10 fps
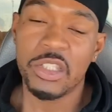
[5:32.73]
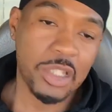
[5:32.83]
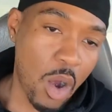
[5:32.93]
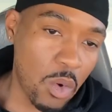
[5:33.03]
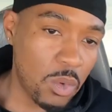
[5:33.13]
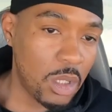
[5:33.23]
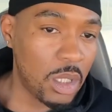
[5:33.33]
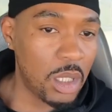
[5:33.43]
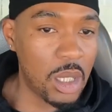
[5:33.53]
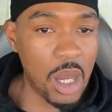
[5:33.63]
So
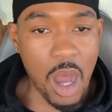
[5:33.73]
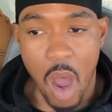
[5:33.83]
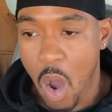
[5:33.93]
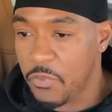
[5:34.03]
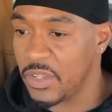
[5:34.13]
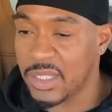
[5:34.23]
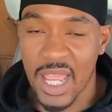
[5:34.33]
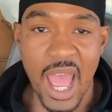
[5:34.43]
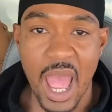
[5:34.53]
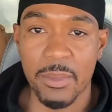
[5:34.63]

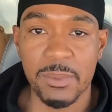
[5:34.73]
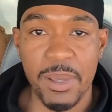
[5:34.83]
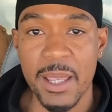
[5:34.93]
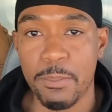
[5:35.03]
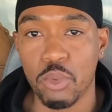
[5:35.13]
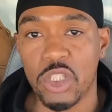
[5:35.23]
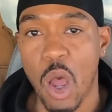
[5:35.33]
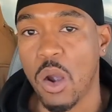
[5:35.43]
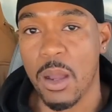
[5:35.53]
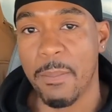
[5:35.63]
oftentimes people
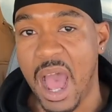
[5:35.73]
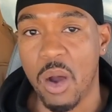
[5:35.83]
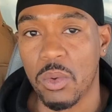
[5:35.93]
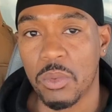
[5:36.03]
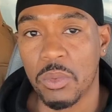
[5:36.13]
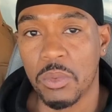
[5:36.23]
talk about